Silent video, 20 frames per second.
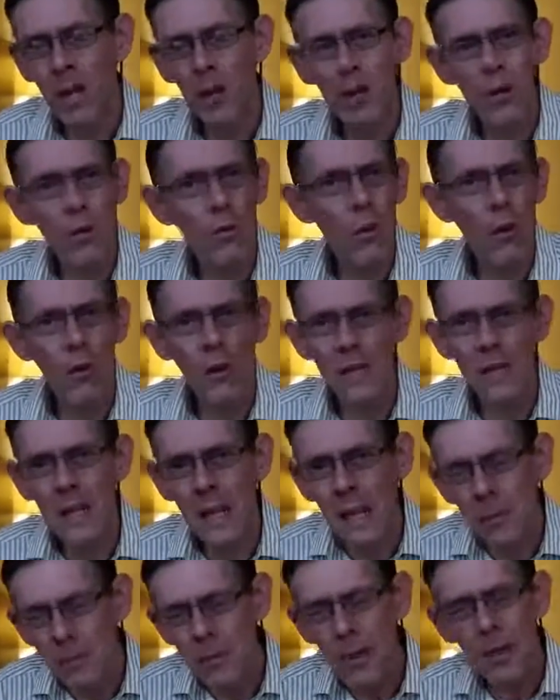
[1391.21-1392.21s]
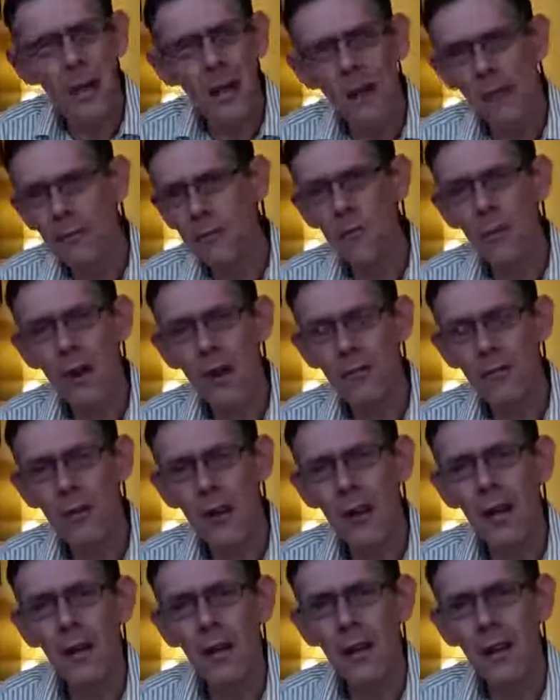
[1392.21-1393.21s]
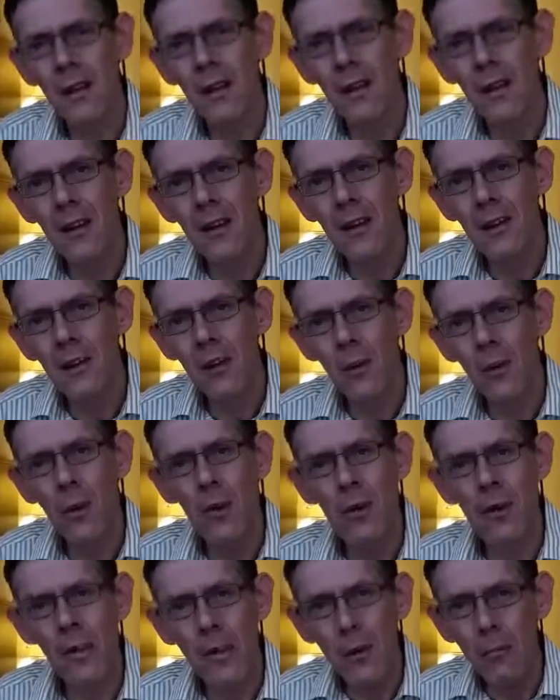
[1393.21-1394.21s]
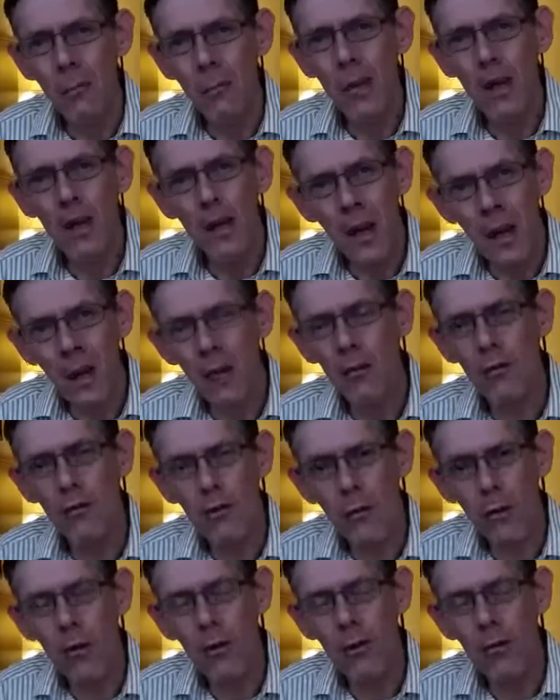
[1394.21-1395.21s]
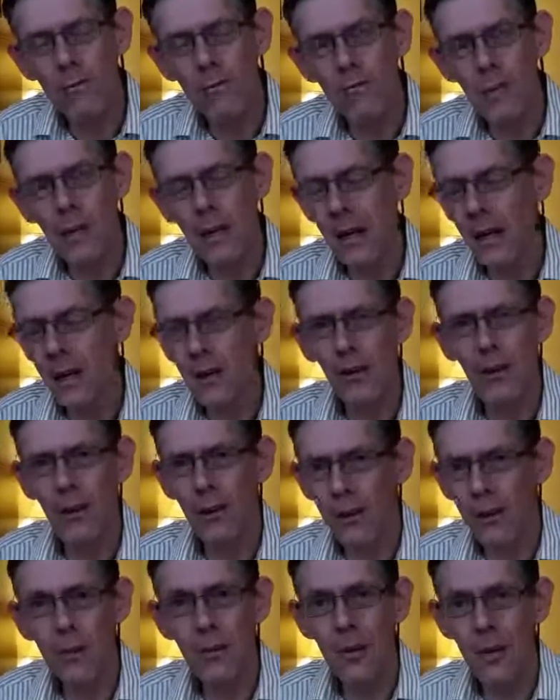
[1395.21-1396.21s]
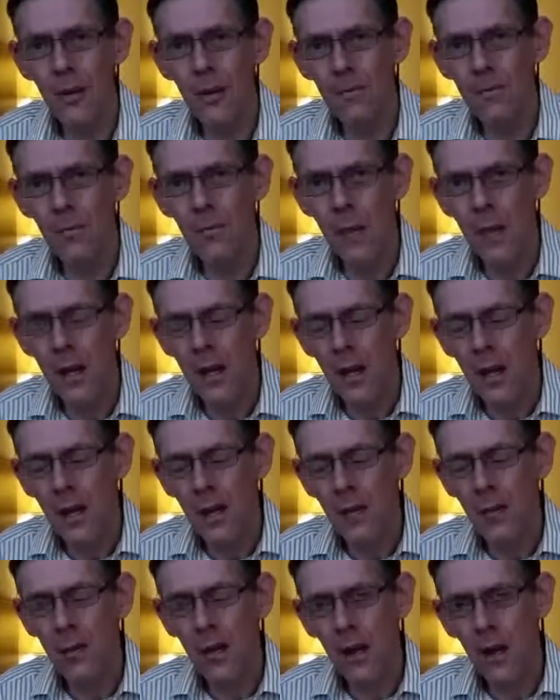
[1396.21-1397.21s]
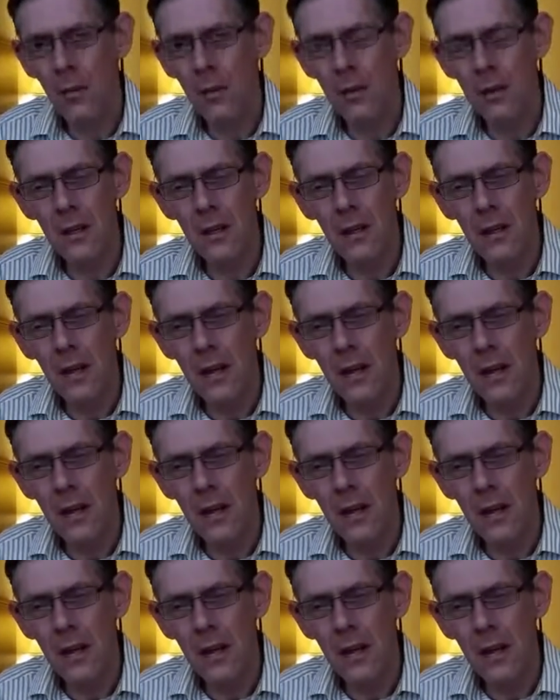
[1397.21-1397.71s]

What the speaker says: You are deeply loved, my friend. You are deeply cared for. Hallelujah. You know, I would